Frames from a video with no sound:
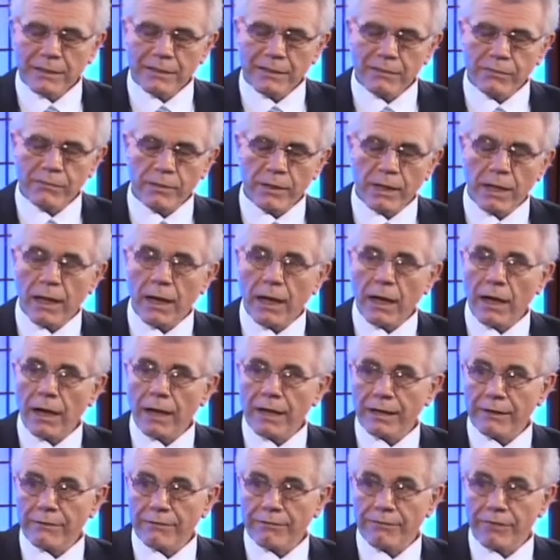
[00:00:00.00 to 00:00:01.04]
If we're
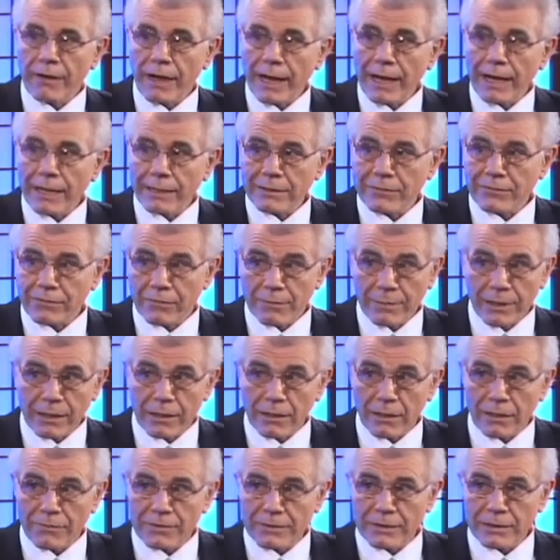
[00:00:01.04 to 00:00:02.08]
hiding facts from our
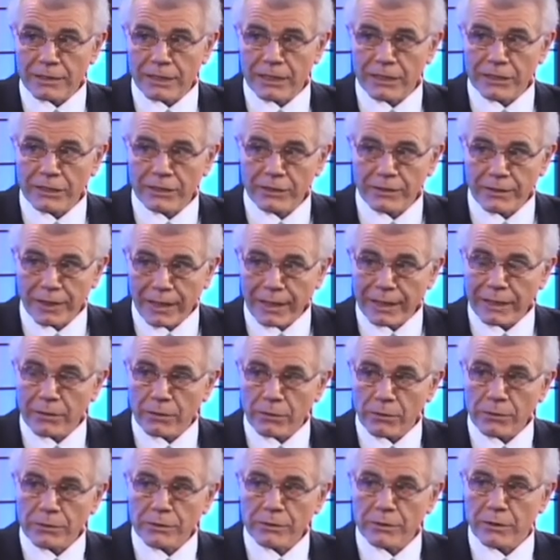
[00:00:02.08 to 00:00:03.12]
conversation, they
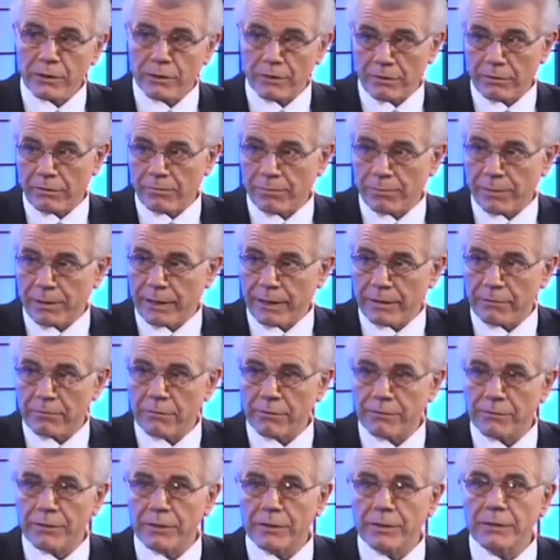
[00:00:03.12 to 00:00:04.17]
can also be in
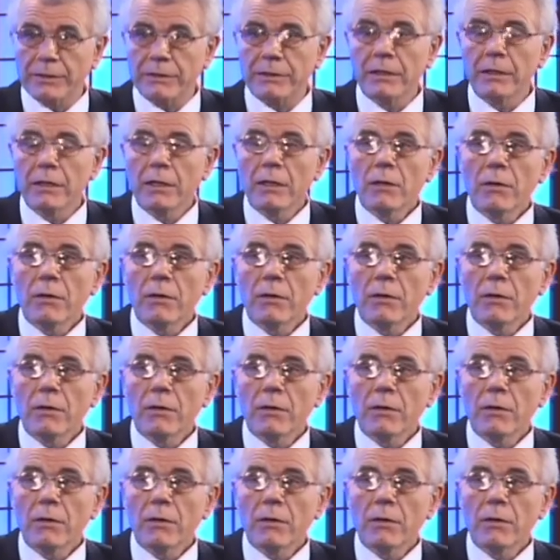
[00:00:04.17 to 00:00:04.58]
reverse.